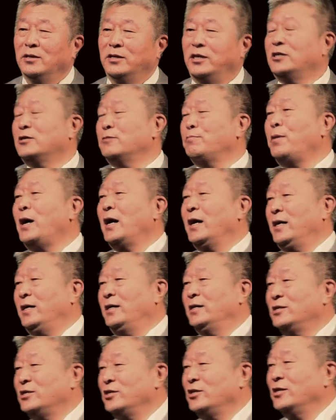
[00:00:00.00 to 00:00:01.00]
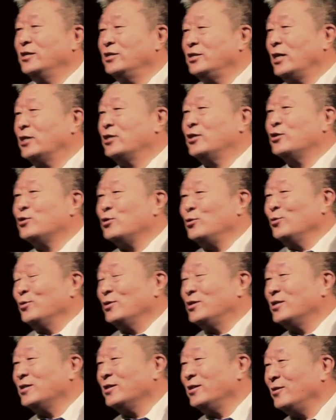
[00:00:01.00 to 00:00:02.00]
despite uh, Judge
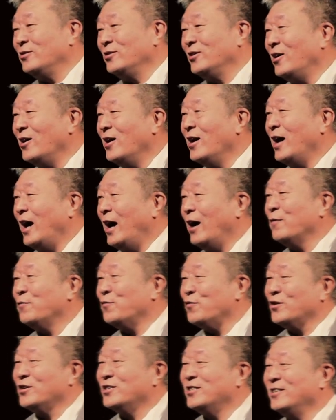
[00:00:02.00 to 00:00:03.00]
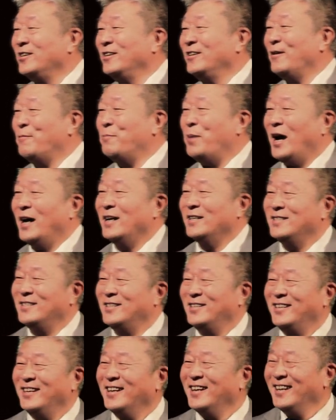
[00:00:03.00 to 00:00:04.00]
Song's, you know, efforts in the
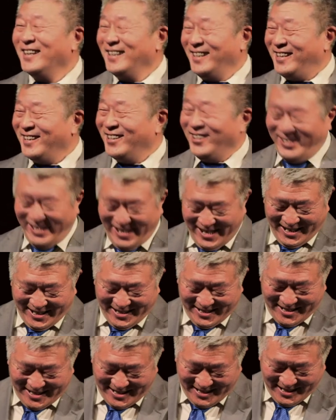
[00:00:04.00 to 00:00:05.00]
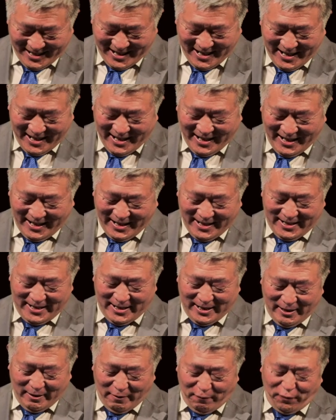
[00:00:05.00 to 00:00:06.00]
past you know, years. And
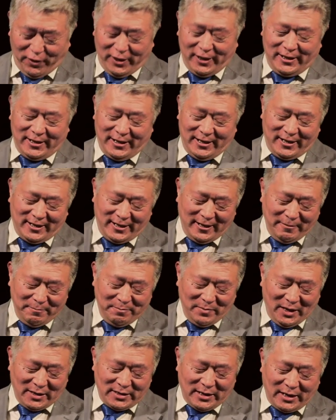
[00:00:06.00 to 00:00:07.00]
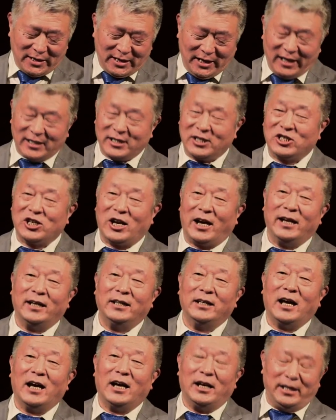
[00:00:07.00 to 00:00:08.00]
uh, for instance, such as
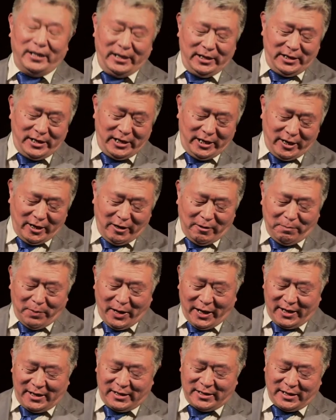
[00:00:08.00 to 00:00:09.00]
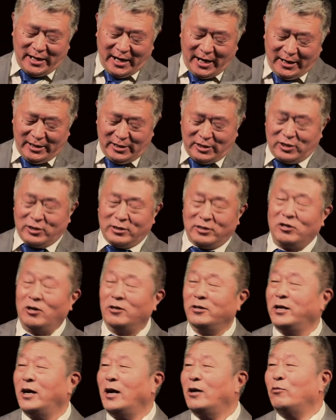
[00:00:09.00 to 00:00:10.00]
China, India, Pakistan,
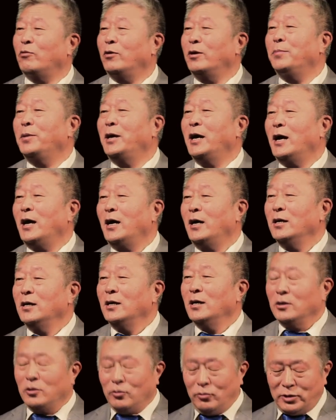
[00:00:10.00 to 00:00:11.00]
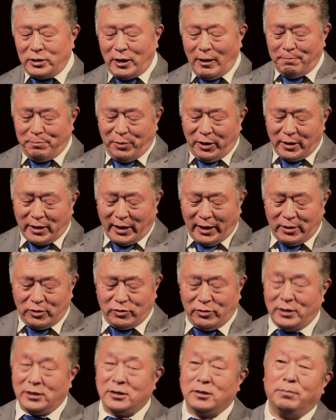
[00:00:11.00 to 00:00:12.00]
Saudi Arabia, those are big
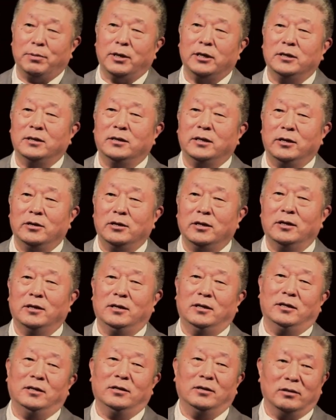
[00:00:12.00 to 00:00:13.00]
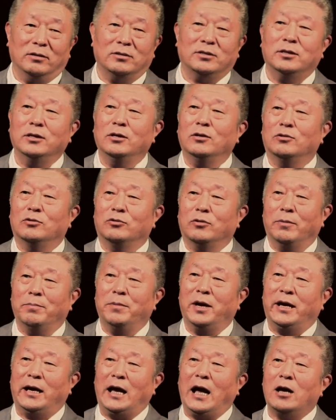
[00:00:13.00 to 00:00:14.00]
countries, but they still
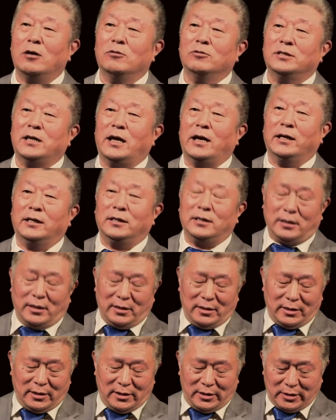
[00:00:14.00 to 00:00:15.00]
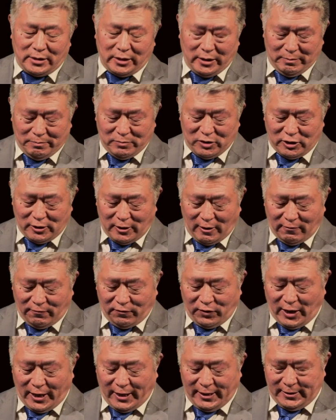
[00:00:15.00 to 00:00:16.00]
remain outside the schemes of
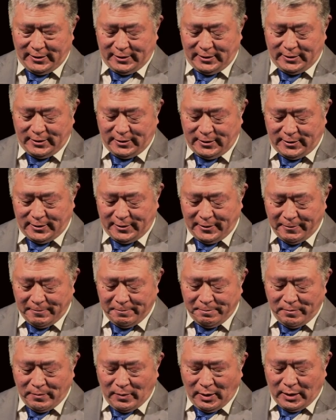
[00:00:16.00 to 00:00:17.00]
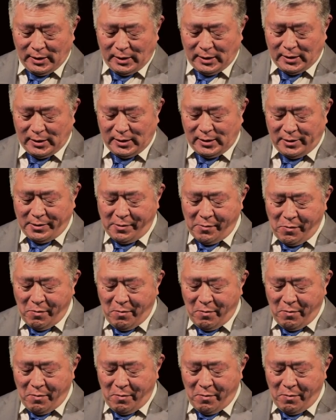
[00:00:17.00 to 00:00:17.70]
the ICC. Uh,